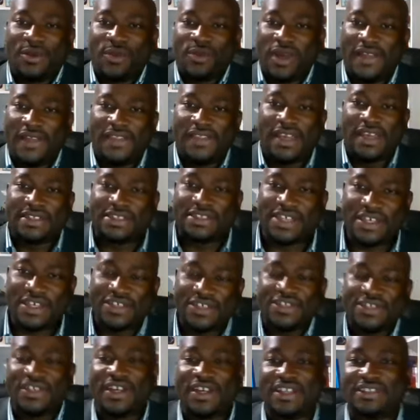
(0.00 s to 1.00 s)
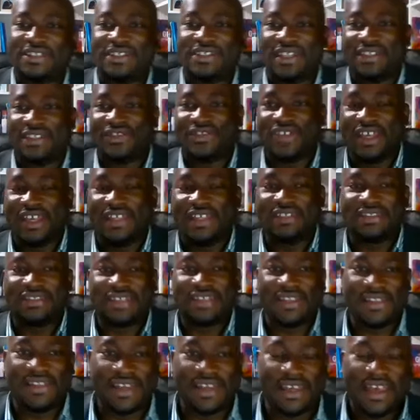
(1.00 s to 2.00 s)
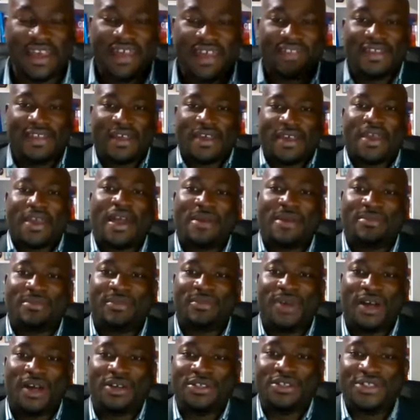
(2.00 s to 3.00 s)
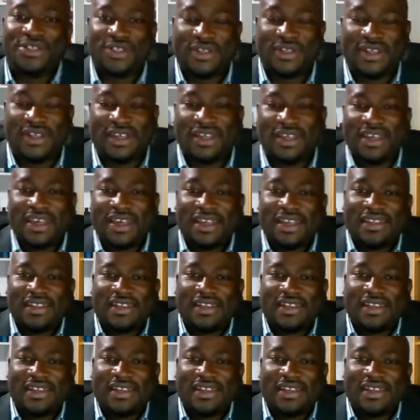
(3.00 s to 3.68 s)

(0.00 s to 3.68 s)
wear their t-shirts and jeans and they, they come onto the,